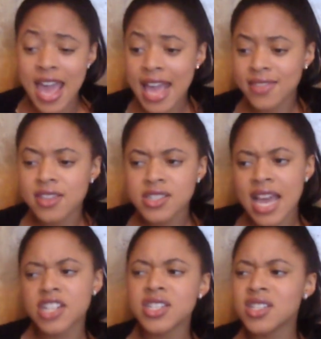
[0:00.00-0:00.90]
And there's
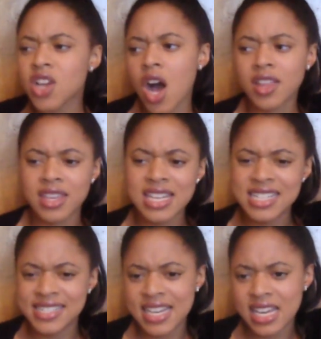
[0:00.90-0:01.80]
actually a talk that
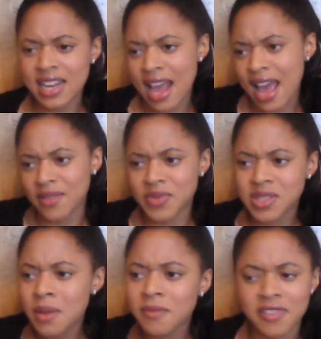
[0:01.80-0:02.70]
he did at
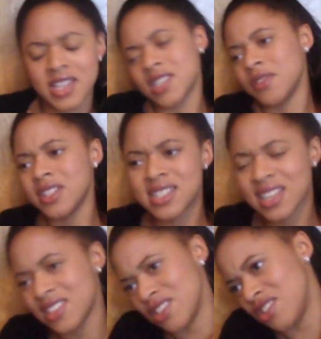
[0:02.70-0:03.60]
some festival. It's
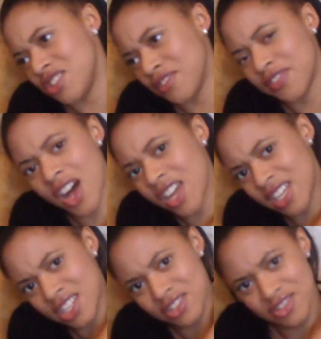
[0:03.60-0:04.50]
like the
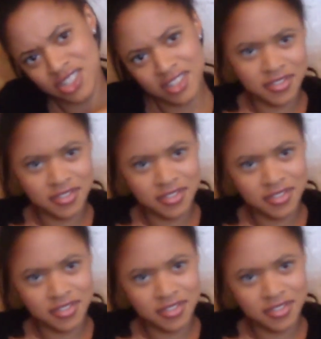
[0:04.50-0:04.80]
Jafinim.